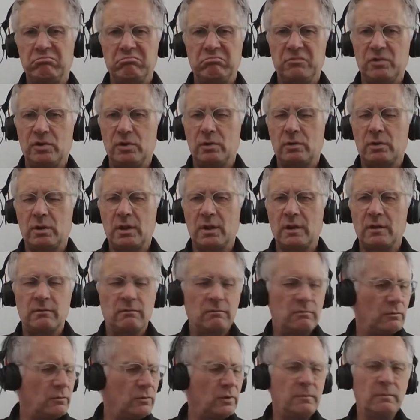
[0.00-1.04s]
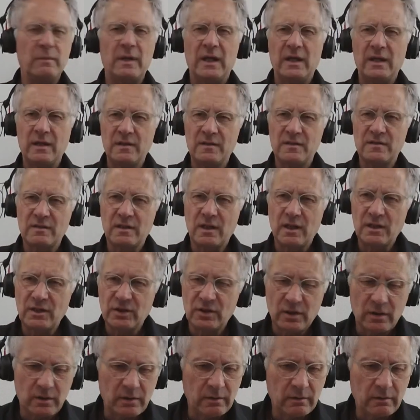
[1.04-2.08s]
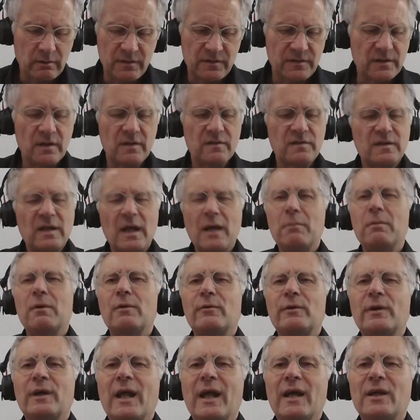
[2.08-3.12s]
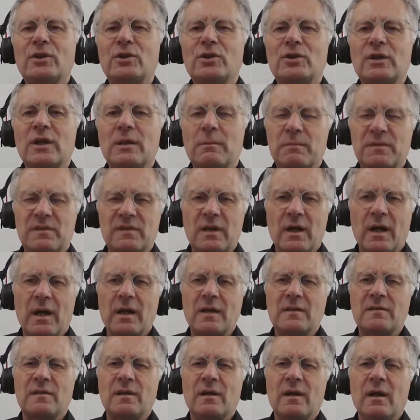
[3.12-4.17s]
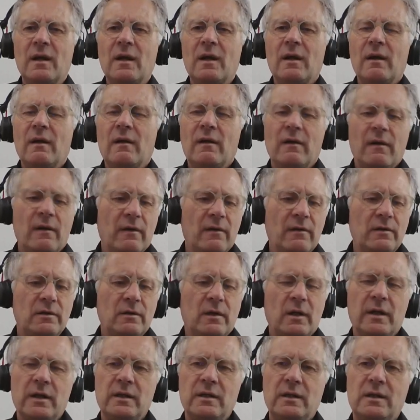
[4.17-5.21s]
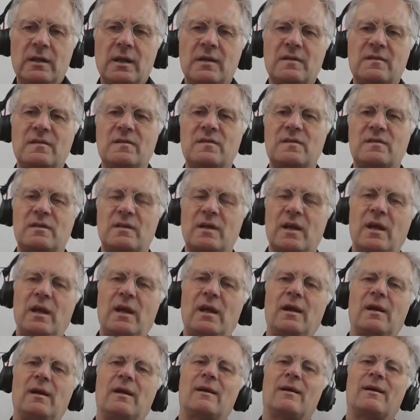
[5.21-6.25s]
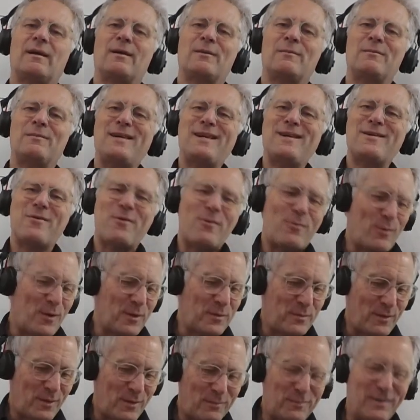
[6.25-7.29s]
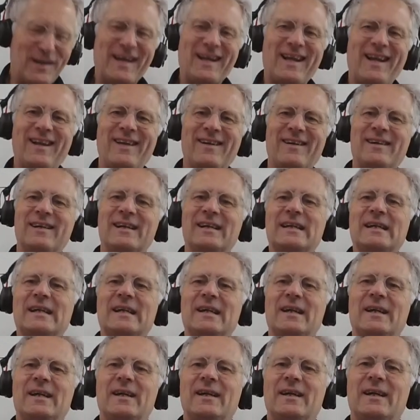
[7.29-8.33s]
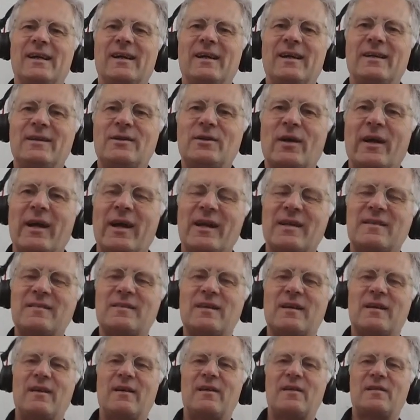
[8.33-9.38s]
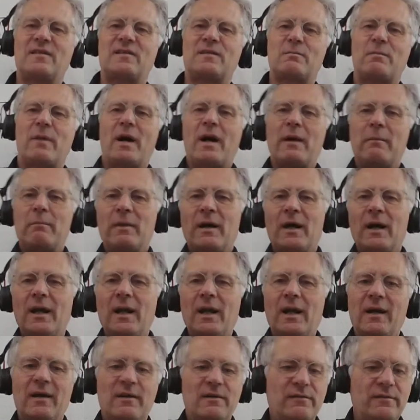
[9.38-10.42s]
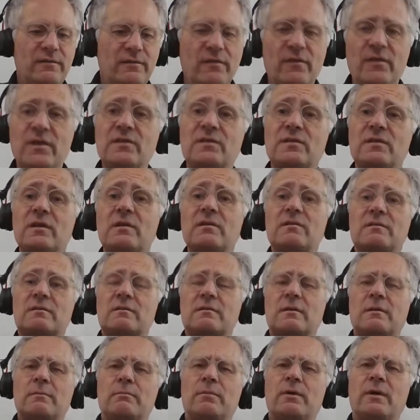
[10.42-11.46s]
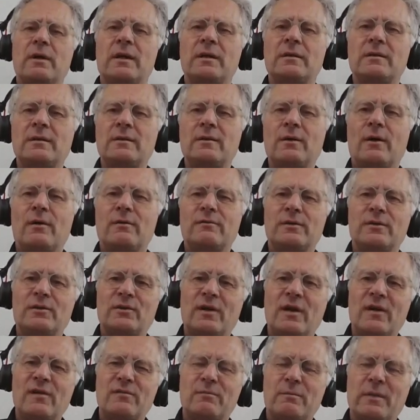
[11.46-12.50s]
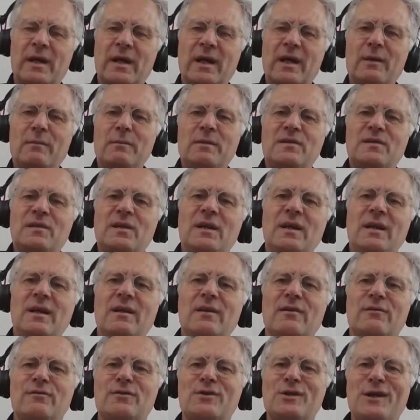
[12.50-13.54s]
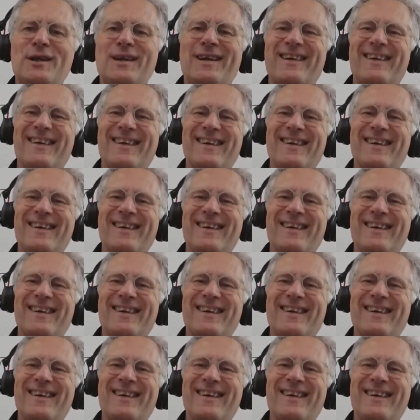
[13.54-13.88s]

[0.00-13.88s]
You can remain in stable relationships, guys. Your lady doesn't say me or one more pedal. And your answer is bye bye love. This is the brand new overdrive by ABCDEFG.